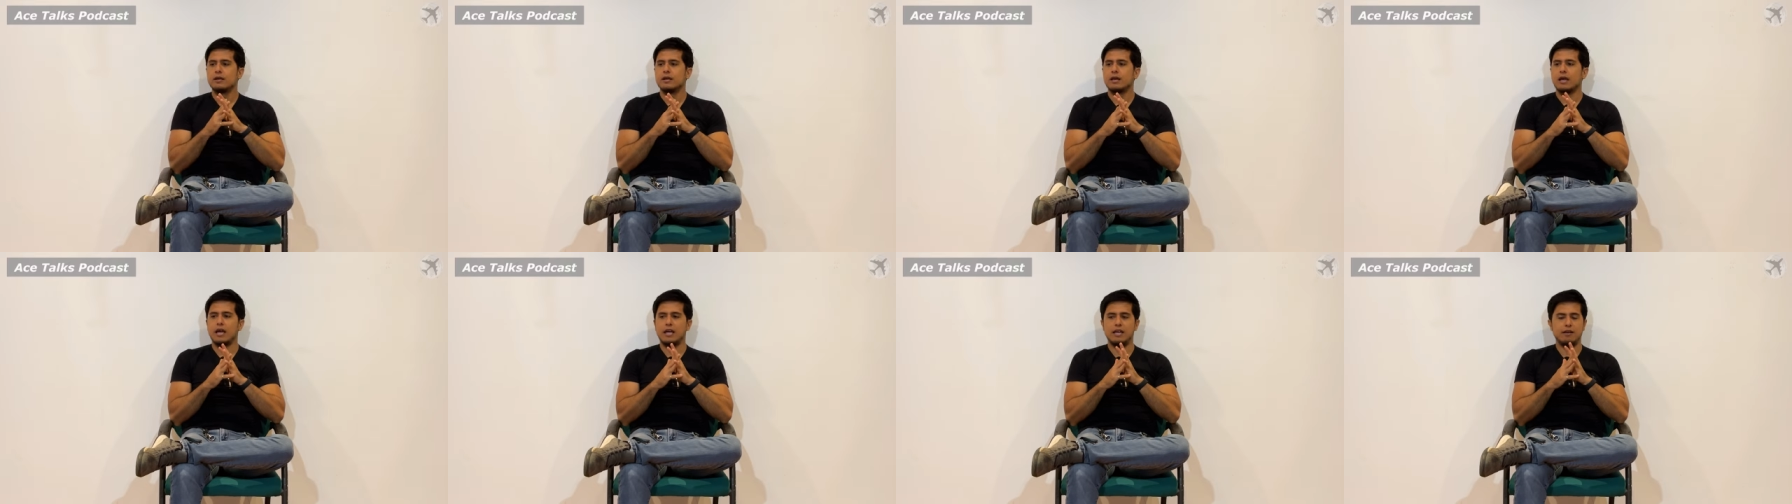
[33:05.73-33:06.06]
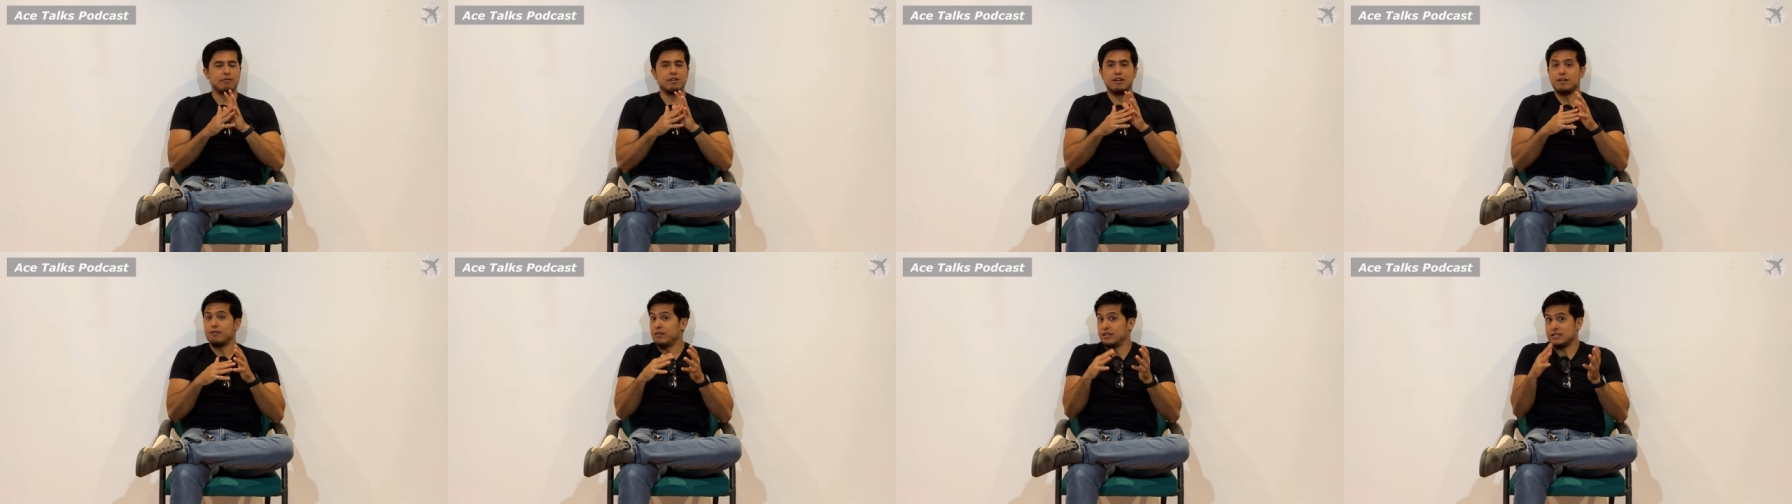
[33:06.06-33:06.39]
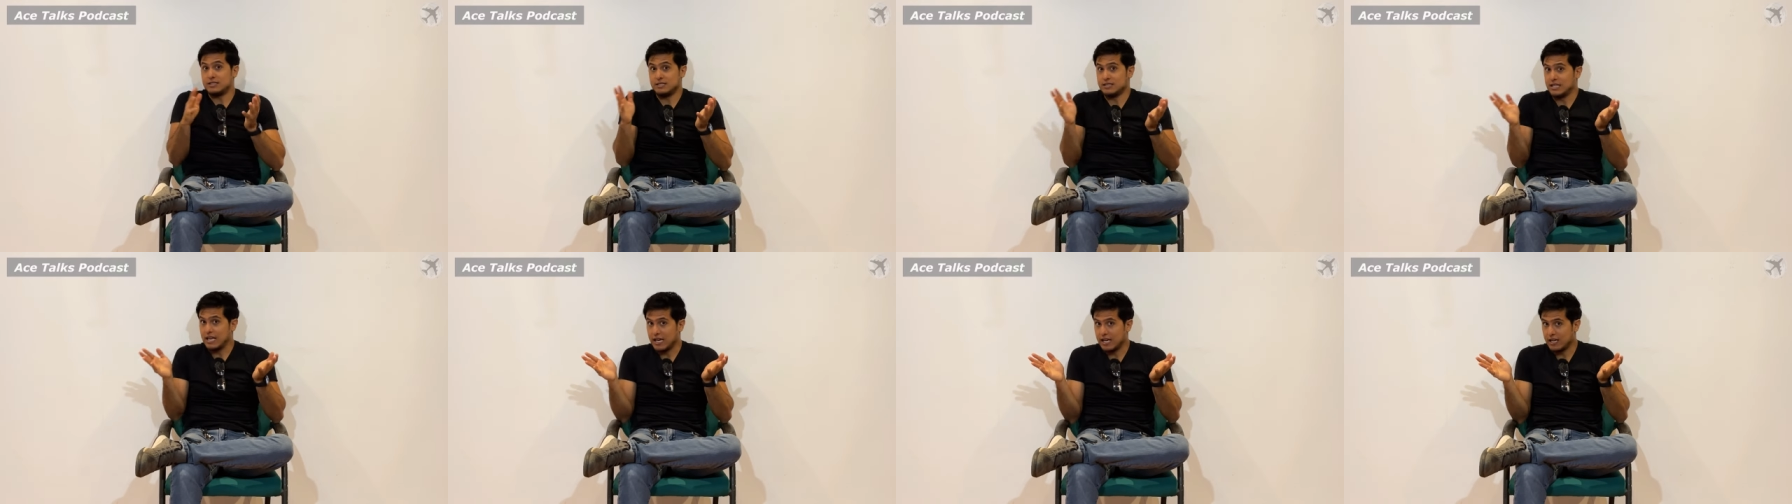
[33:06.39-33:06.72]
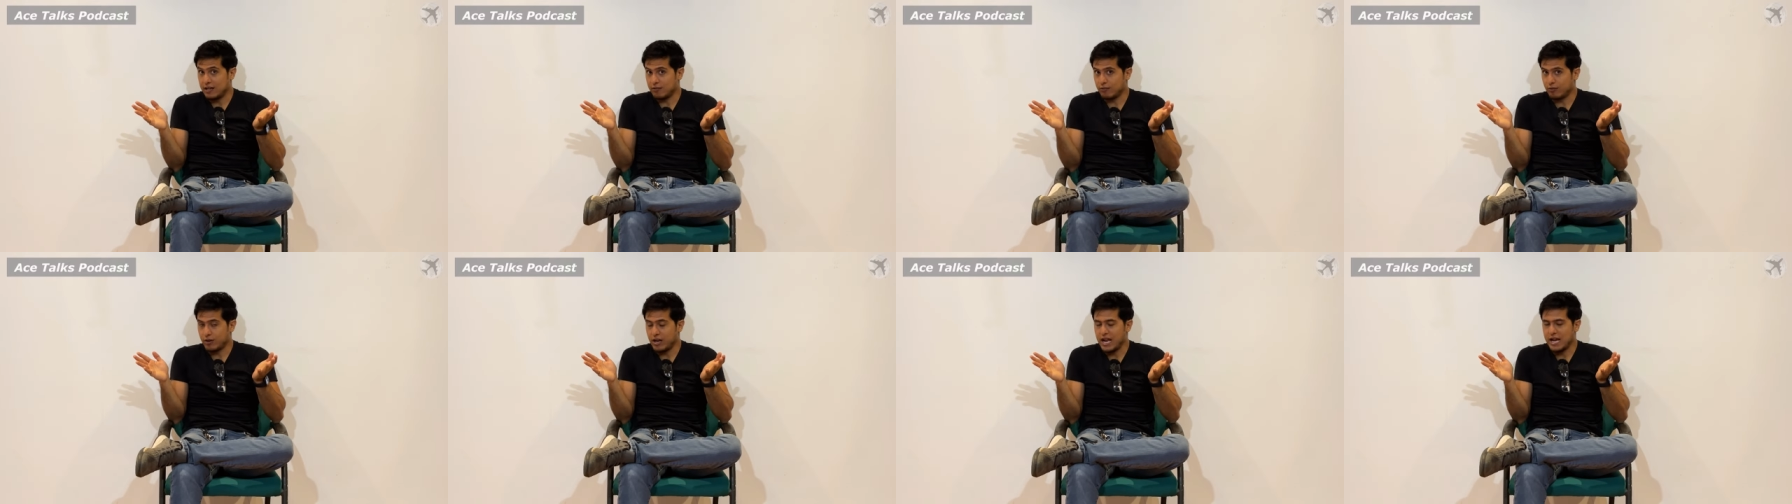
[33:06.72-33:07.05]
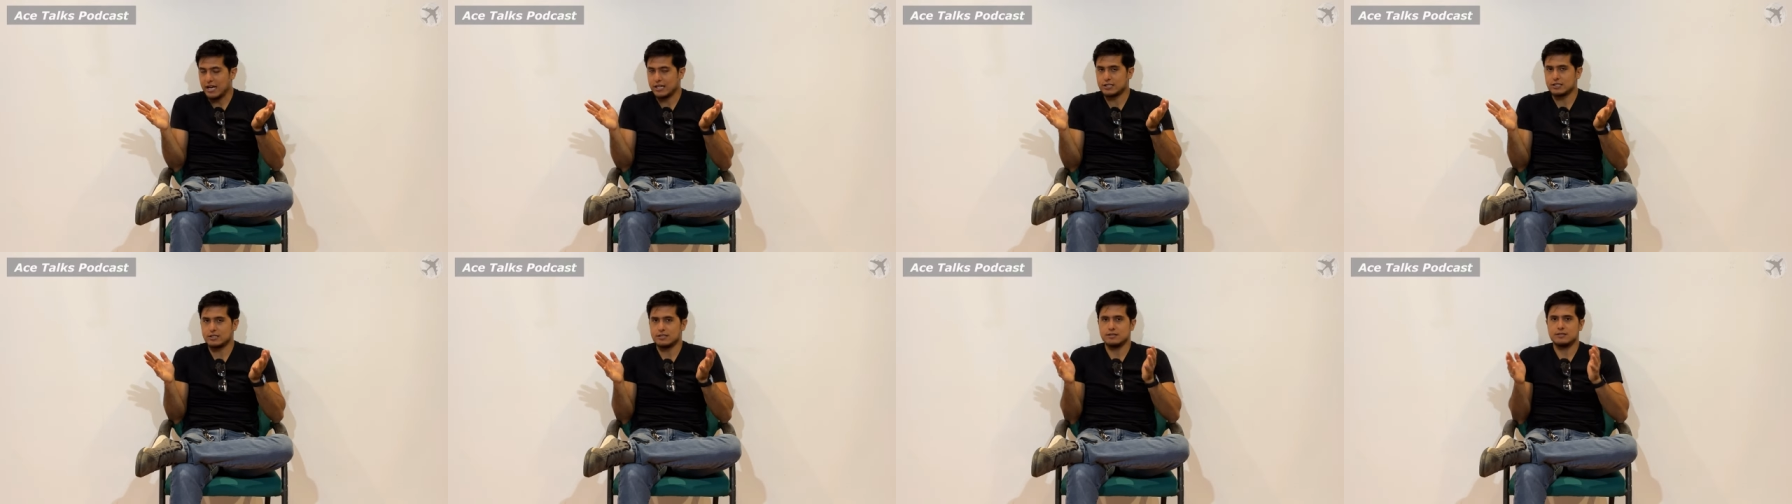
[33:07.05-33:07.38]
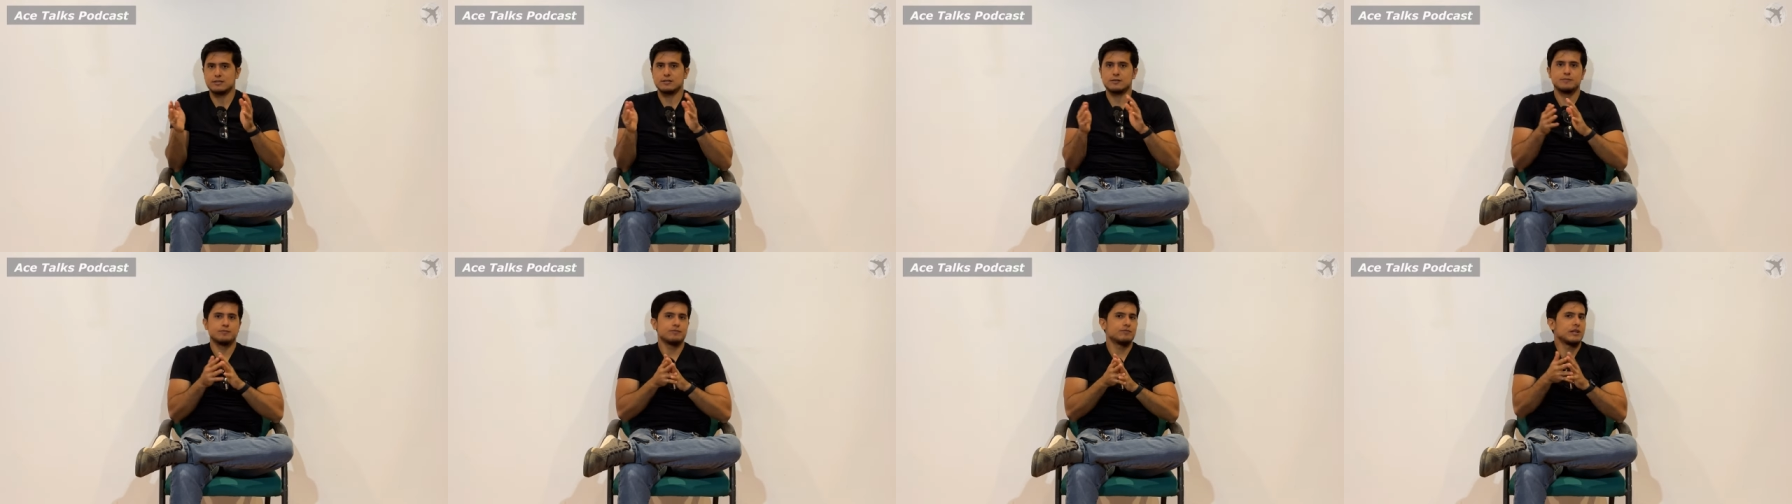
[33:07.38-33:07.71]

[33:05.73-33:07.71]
Even if it's negative reactions,